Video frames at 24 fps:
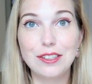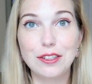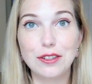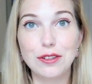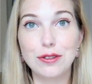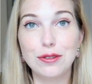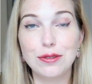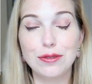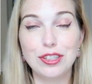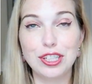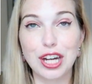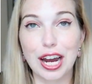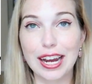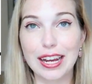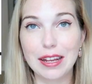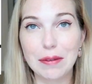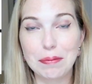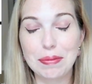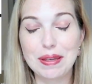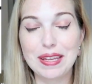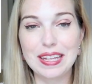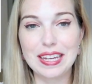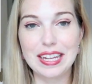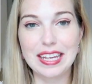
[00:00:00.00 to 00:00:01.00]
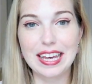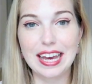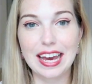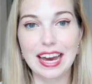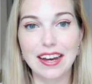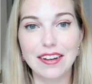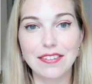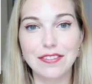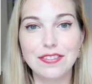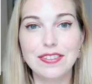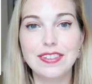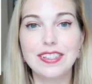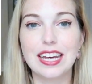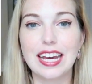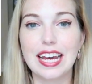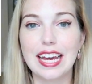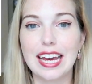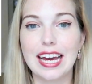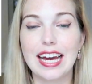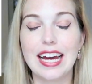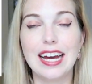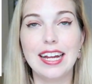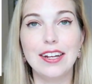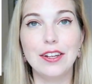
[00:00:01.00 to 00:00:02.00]
two giant PDFs
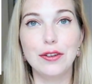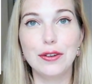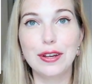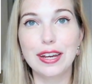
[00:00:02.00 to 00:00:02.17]
and